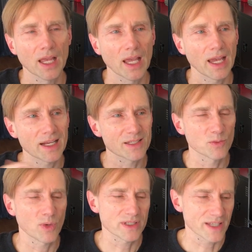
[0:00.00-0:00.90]
And I
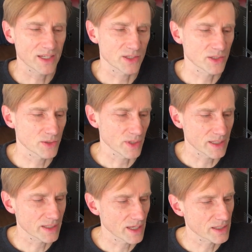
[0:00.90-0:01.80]
said, what does that do? And
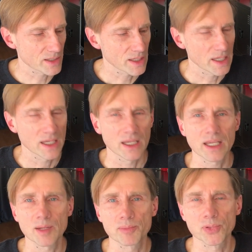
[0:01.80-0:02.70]
he says,
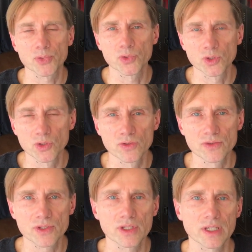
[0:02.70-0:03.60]
it
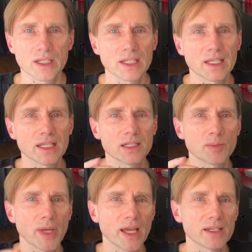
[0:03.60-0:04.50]
proves
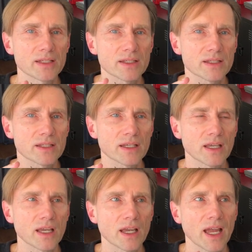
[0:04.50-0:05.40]
independence
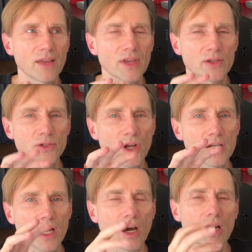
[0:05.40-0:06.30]
and that you're
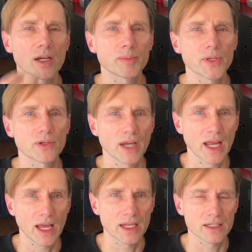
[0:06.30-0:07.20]
not caught up in your
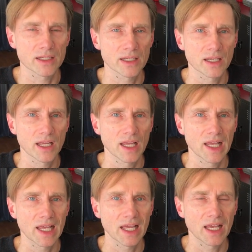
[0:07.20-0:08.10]
hand.
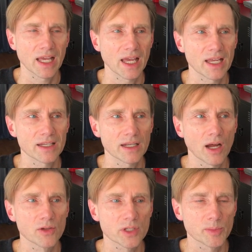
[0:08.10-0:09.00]
And it
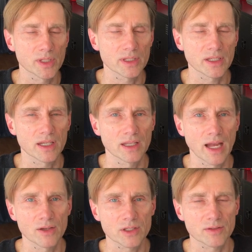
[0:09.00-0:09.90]
ultimately
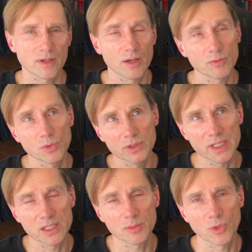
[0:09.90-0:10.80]
will
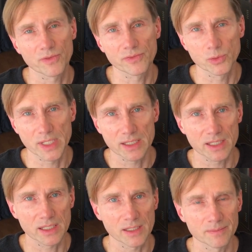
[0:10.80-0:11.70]
lead to more
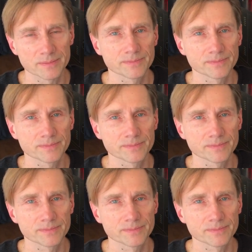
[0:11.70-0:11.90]
fluidity,